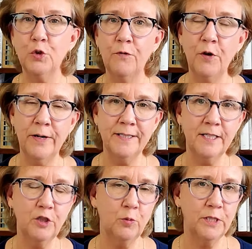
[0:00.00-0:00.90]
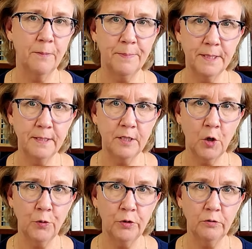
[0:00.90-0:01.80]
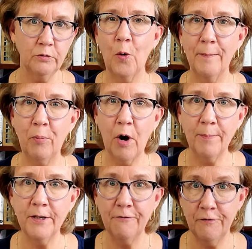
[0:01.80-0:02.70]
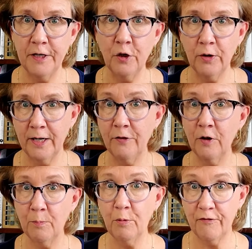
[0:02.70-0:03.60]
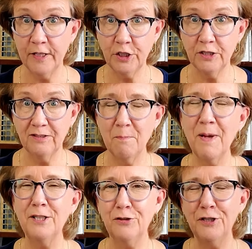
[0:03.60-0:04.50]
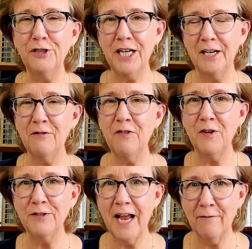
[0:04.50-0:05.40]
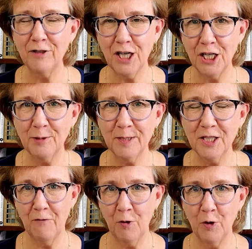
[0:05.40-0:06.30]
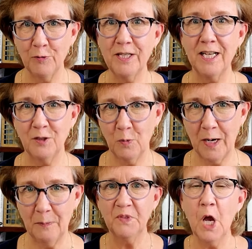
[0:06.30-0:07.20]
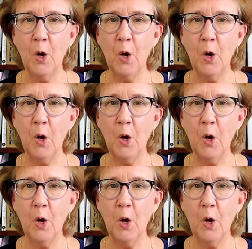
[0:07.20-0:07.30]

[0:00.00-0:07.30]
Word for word: So if your ancestor was a business owner or a prominent figure in their profession, make sure you're checking those advertisements photos as well.